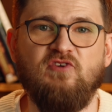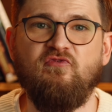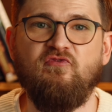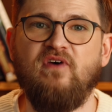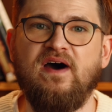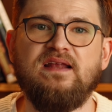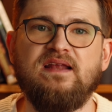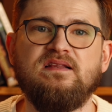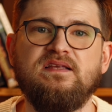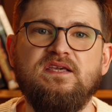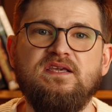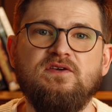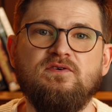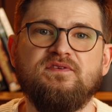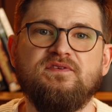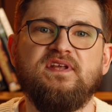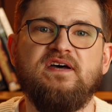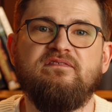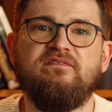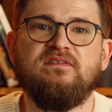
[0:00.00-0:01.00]
finally, you'll
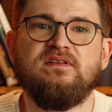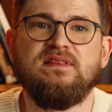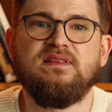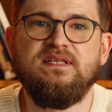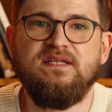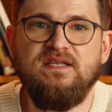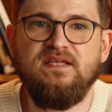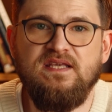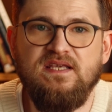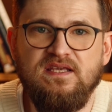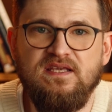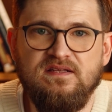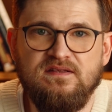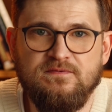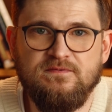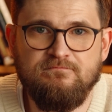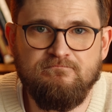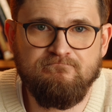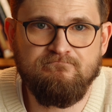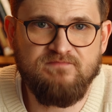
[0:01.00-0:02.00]
definitely need
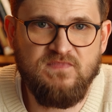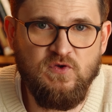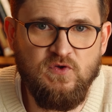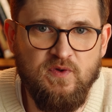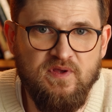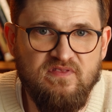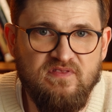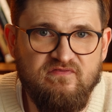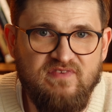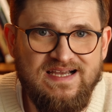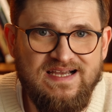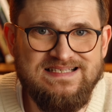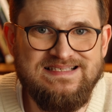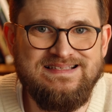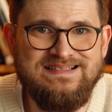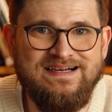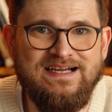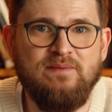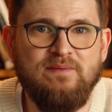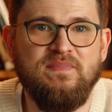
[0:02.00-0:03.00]
to invest
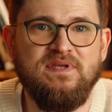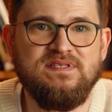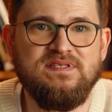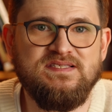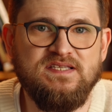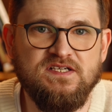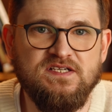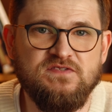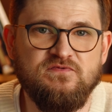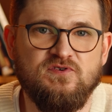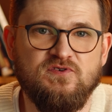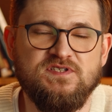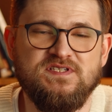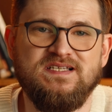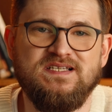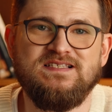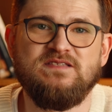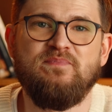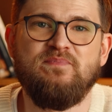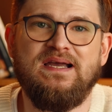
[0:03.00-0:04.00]
time in Salesforce,
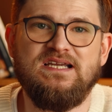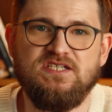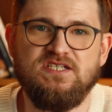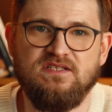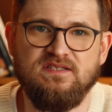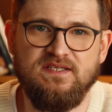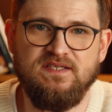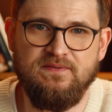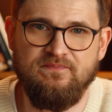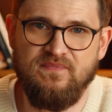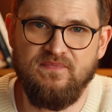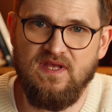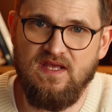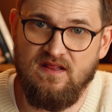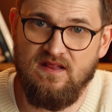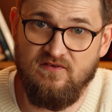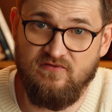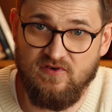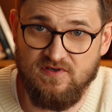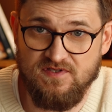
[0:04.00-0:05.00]
especially
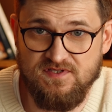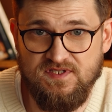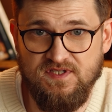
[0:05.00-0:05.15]
in the first